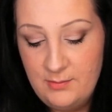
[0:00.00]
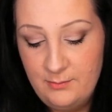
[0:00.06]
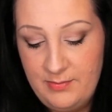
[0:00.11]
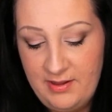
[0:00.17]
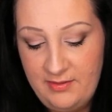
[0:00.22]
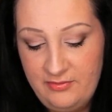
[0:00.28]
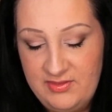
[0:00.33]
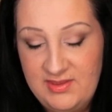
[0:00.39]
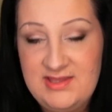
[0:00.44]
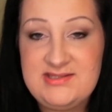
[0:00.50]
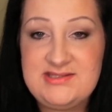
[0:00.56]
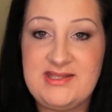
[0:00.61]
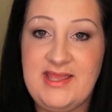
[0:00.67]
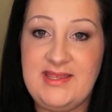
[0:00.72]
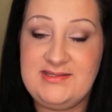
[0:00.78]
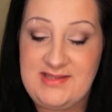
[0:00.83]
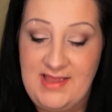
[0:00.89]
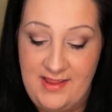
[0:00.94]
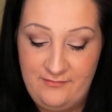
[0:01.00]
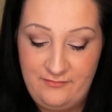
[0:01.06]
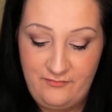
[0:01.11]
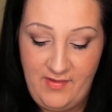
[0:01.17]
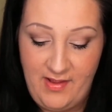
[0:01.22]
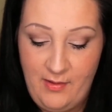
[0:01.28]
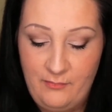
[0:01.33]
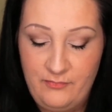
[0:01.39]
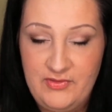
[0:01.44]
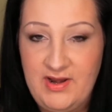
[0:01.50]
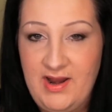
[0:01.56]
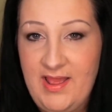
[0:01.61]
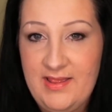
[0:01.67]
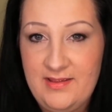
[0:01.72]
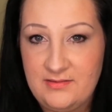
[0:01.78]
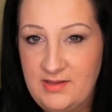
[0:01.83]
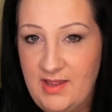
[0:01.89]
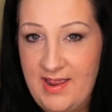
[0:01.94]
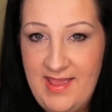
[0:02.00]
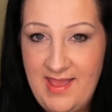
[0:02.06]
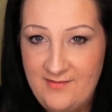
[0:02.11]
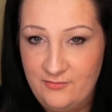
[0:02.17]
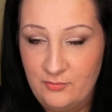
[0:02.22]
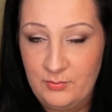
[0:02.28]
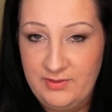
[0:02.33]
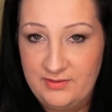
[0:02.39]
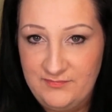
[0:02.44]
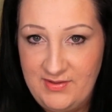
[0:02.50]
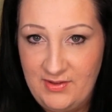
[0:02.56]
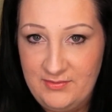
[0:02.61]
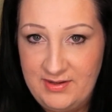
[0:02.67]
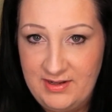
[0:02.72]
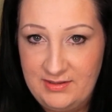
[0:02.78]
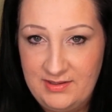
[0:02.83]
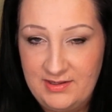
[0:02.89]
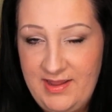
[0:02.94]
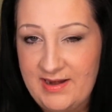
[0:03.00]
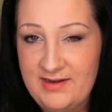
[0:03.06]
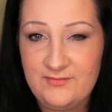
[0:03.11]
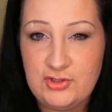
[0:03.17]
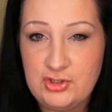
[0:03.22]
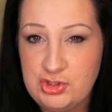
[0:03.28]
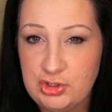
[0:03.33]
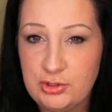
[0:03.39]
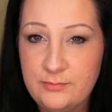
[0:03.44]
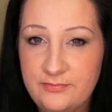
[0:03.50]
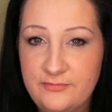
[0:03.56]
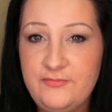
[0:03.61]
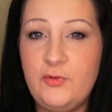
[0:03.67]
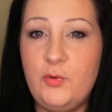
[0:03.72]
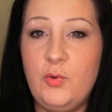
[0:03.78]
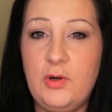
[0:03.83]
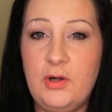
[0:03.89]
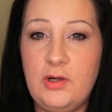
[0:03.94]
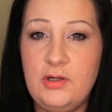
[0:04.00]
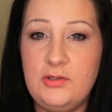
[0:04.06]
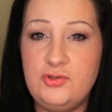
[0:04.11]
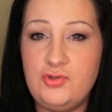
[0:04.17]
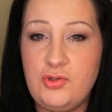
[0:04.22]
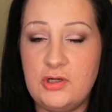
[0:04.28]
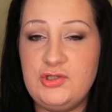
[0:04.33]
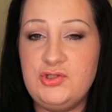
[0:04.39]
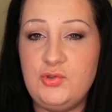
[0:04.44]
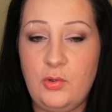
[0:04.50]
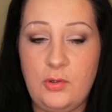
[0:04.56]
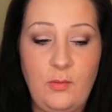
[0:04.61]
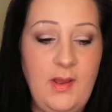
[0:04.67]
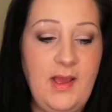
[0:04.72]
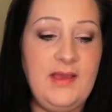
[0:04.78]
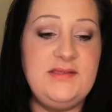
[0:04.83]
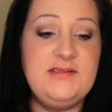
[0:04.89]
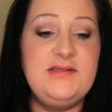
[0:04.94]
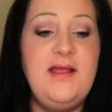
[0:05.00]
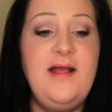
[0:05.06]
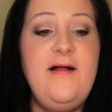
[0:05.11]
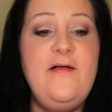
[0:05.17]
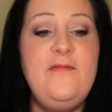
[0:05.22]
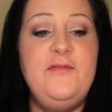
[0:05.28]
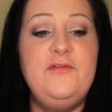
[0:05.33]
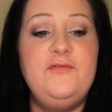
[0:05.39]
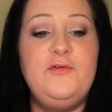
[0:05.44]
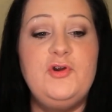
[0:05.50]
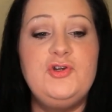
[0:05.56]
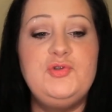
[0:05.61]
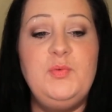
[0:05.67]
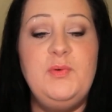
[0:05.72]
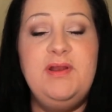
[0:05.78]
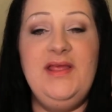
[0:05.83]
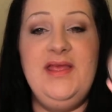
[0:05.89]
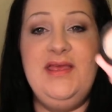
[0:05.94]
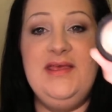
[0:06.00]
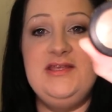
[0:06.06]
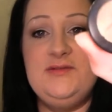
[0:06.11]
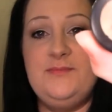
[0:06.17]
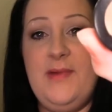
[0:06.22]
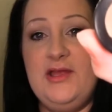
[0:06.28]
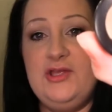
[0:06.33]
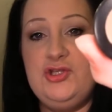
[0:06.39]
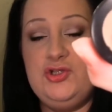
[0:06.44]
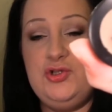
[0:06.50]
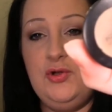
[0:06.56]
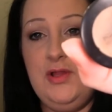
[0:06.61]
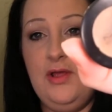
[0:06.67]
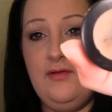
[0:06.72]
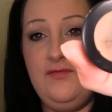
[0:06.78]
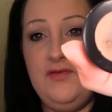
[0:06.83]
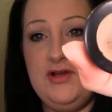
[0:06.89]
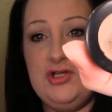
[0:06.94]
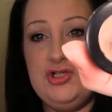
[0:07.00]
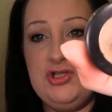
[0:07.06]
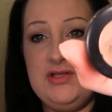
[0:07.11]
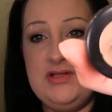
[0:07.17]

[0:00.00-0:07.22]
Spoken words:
But these things I've found that I haven't really found any kind of a dupe for drugstore wise. And the first one is my Studio Finish